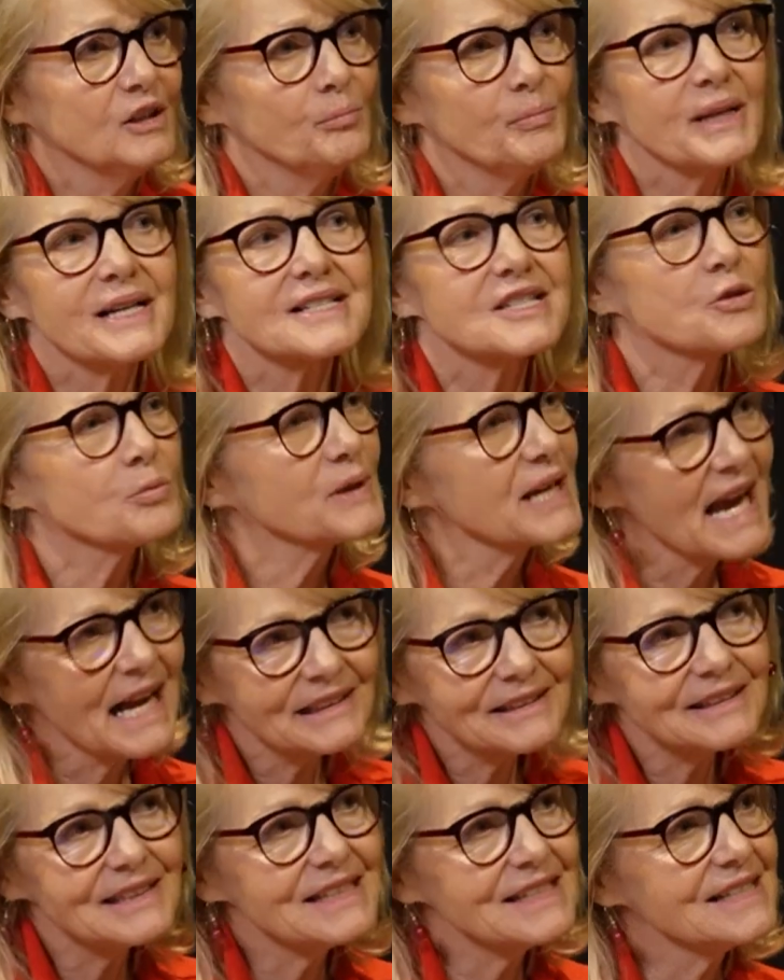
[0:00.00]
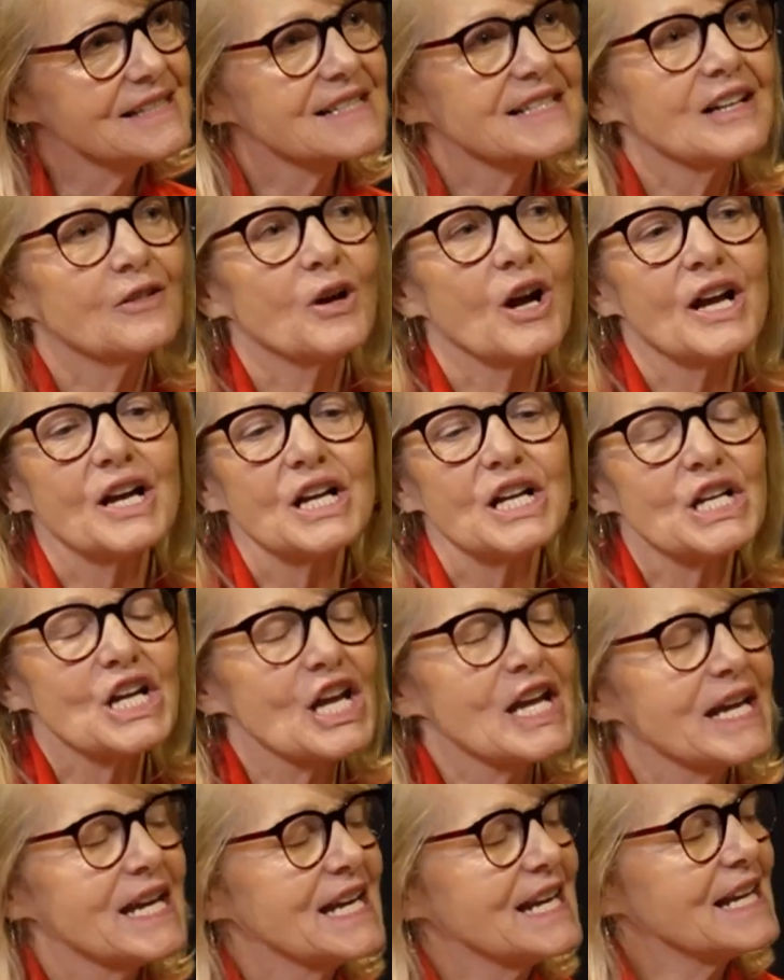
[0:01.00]
Because the reality is,
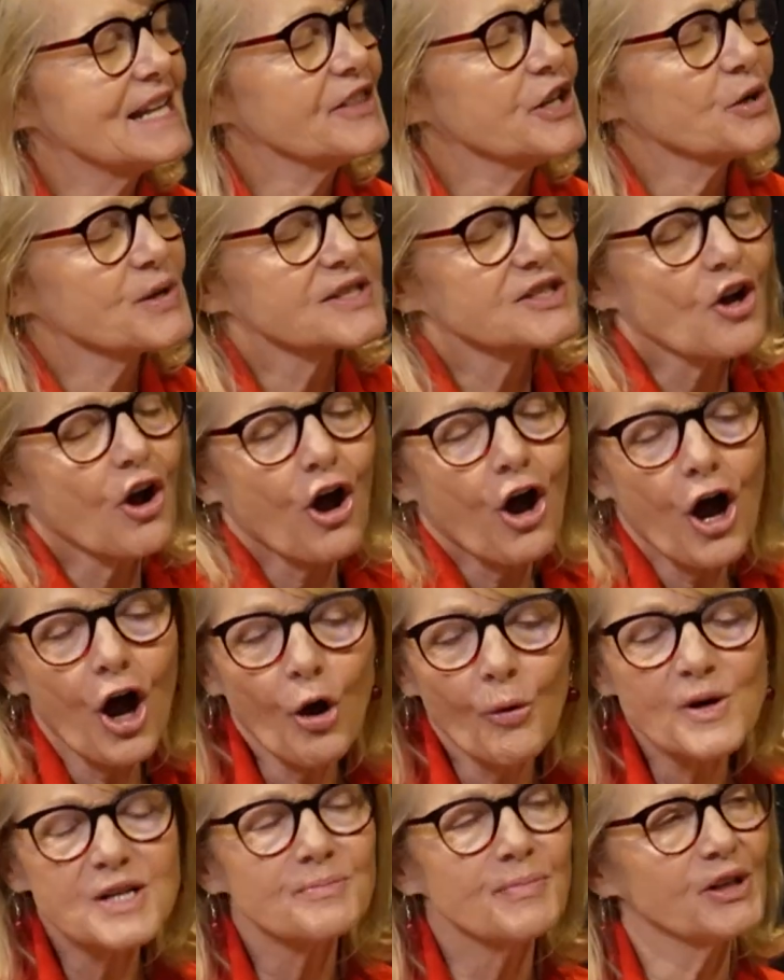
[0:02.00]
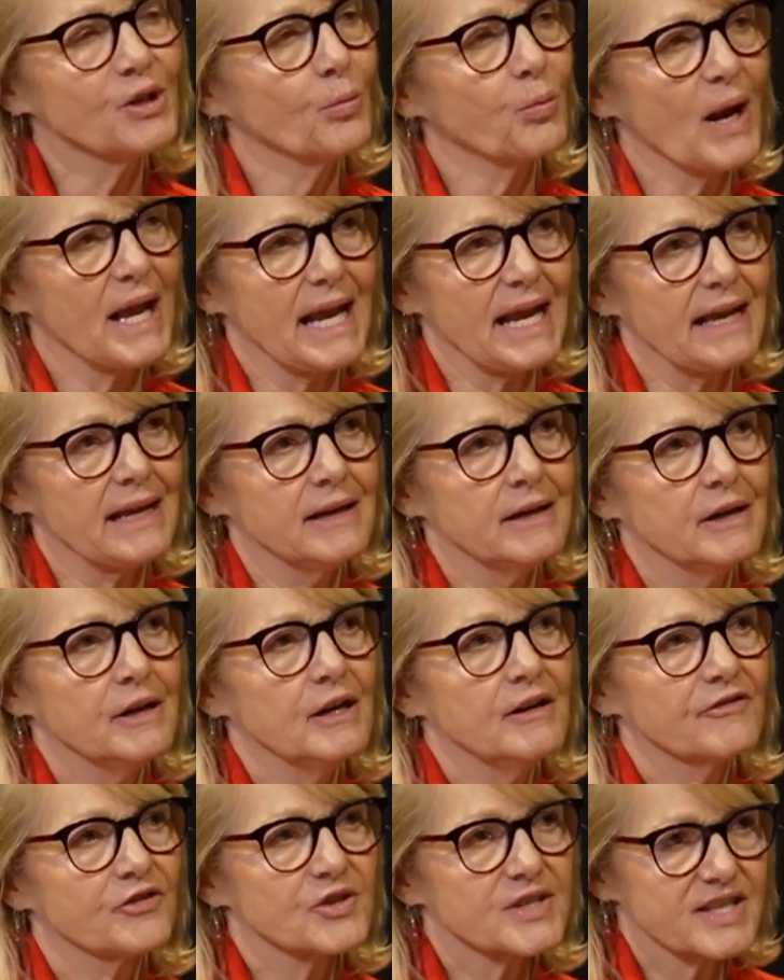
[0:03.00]
there has always been a way
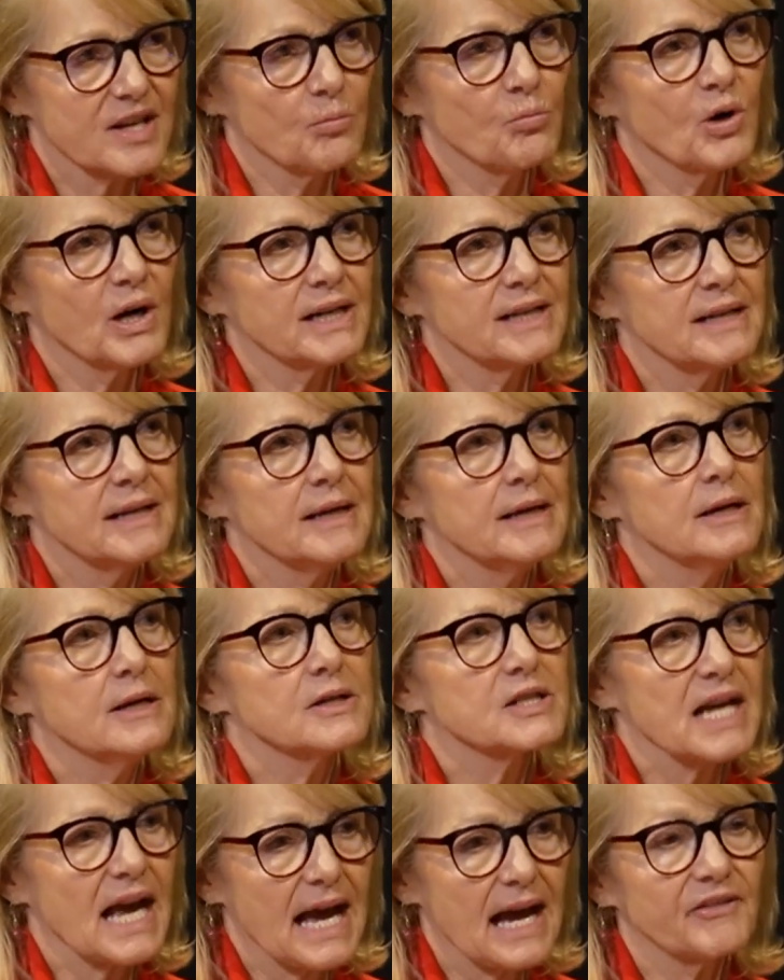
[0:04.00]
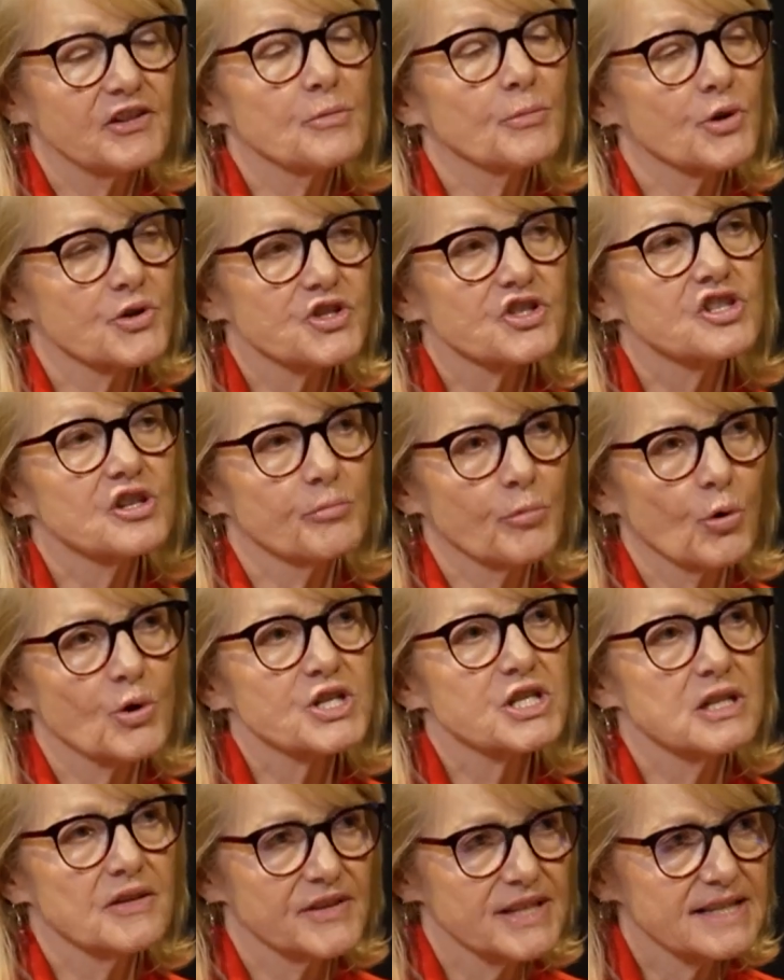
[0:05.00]
for someone to have an emergency
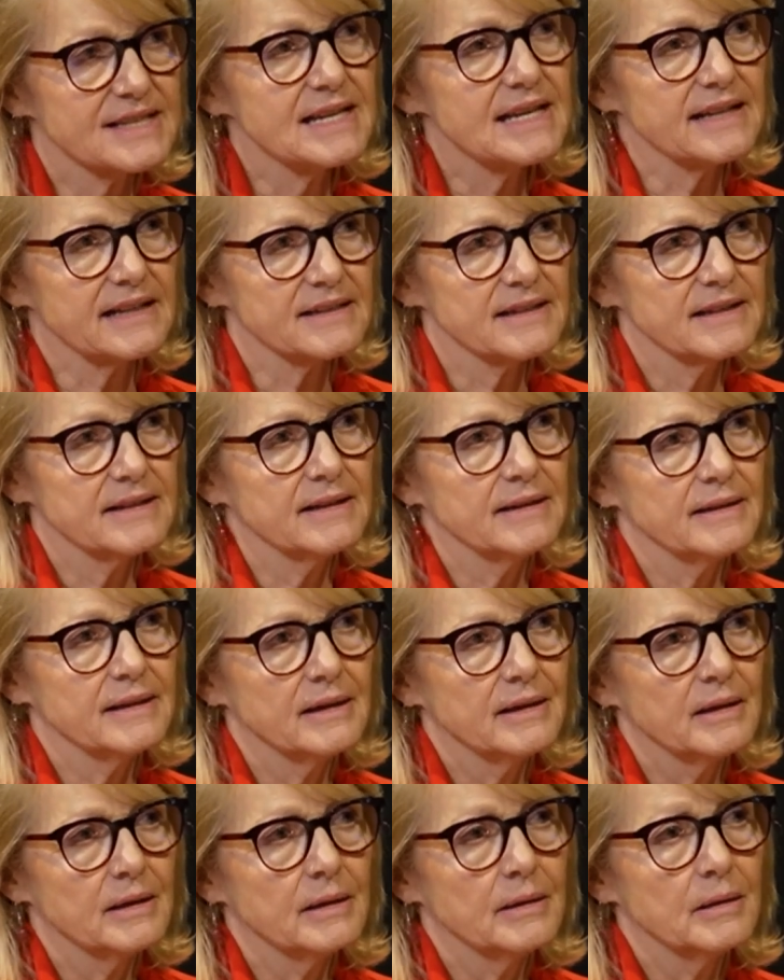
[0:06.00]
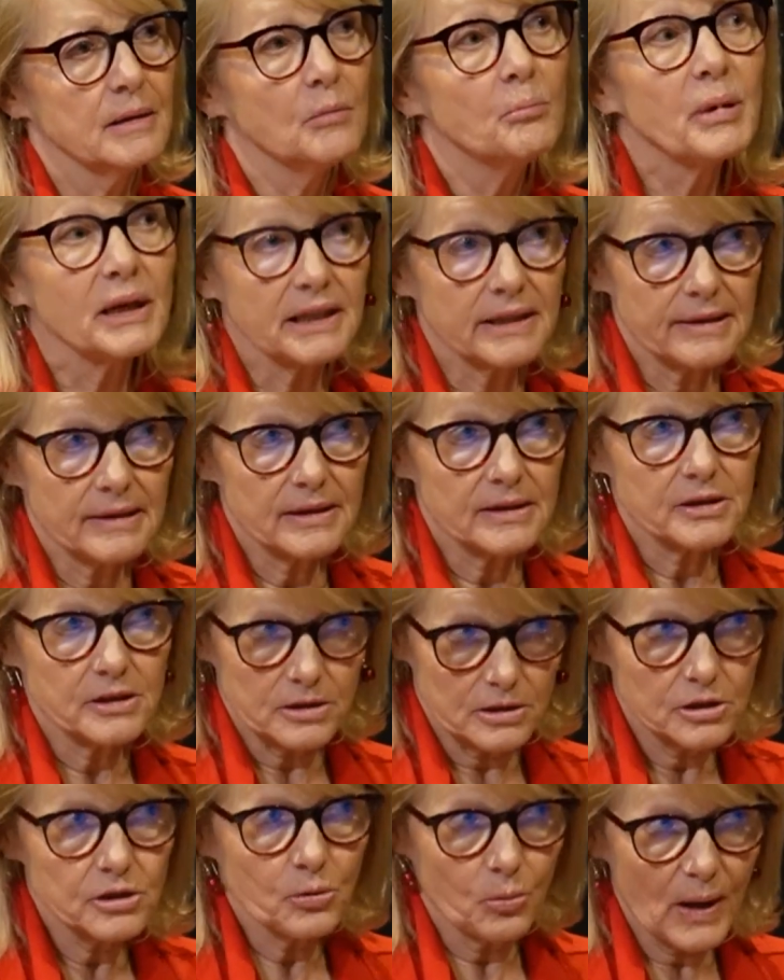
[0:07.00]
abortion if it's needed. But
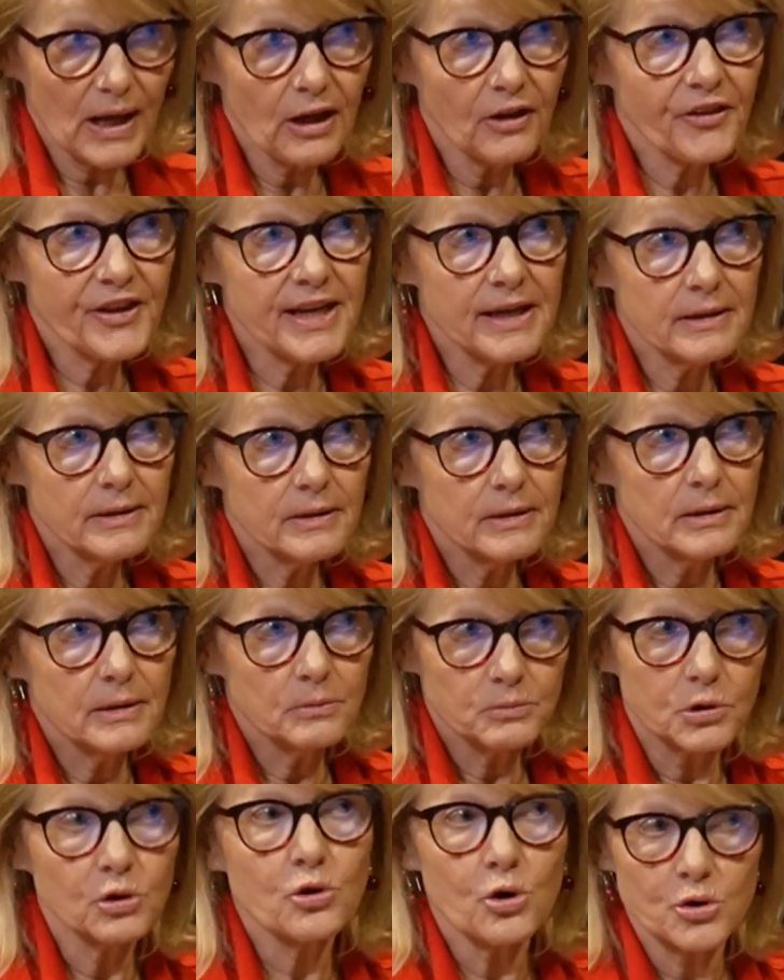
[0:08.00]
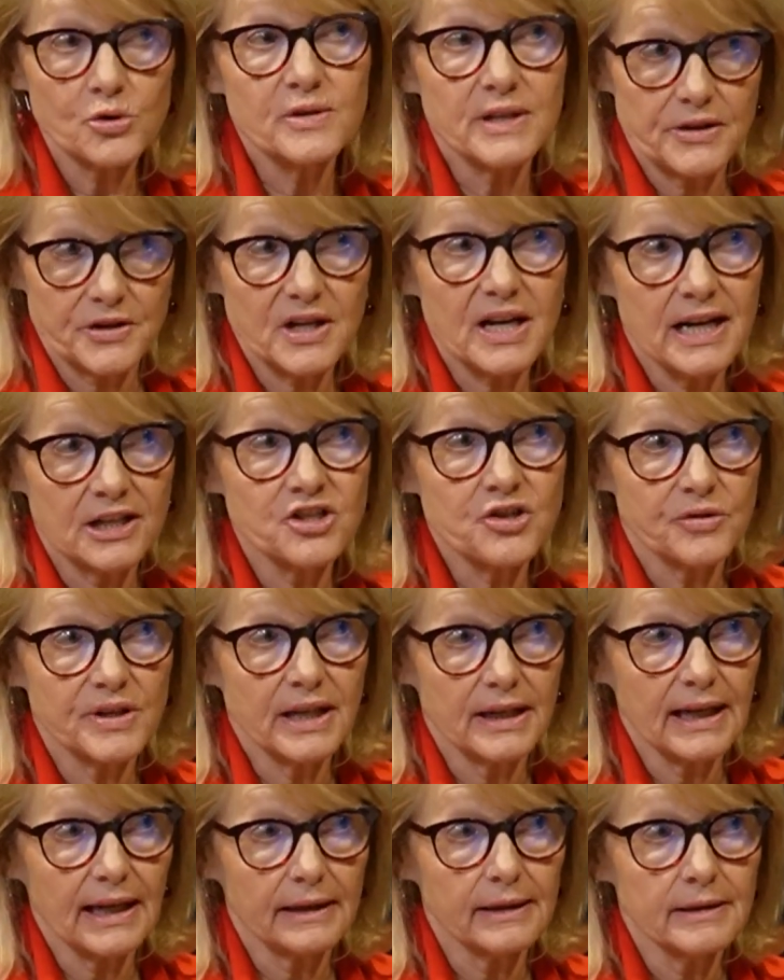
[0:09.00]
the wealthy will go to another country
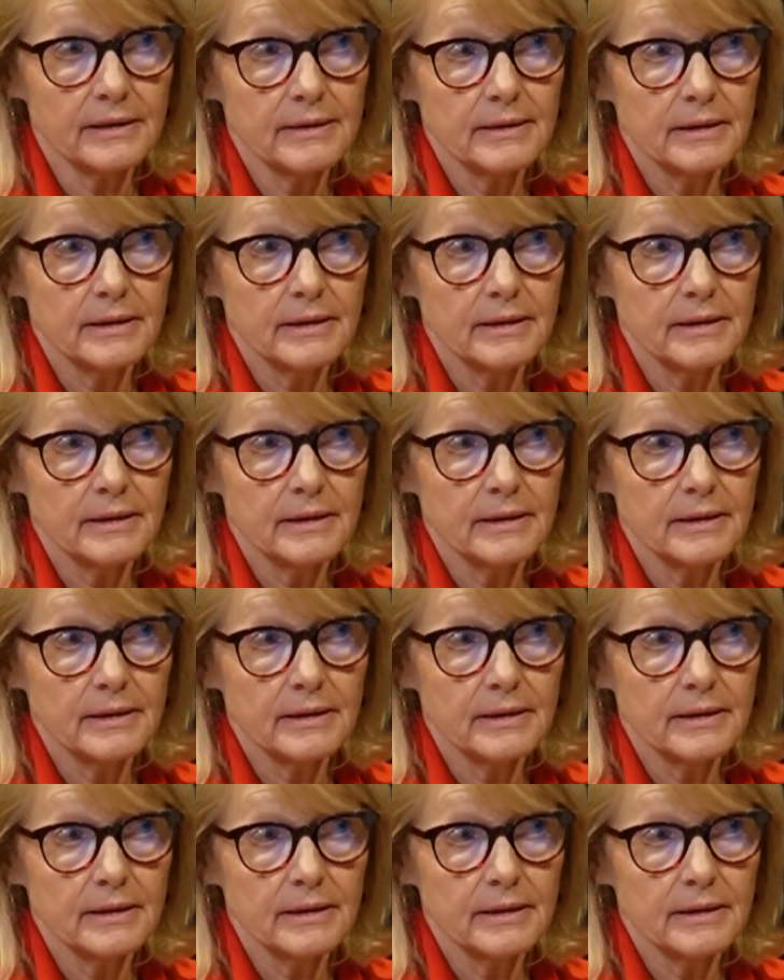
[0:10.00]
and get it.